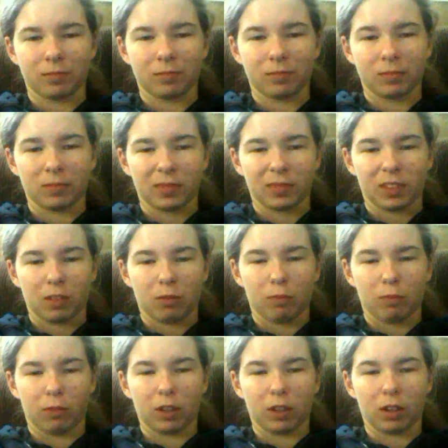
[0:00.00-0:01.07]
what goes
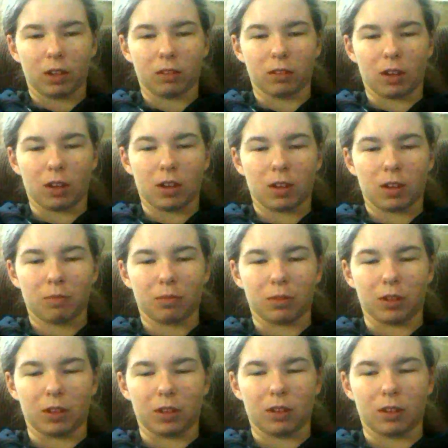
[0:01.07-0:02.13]
on, but
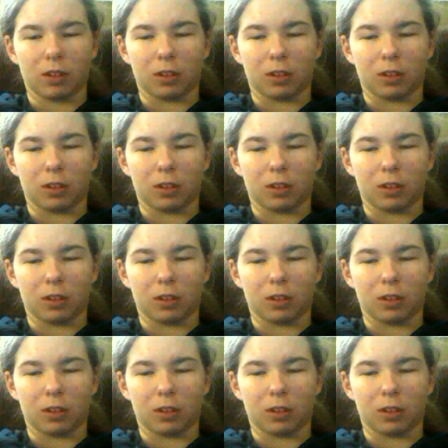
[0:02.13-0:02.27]
I'm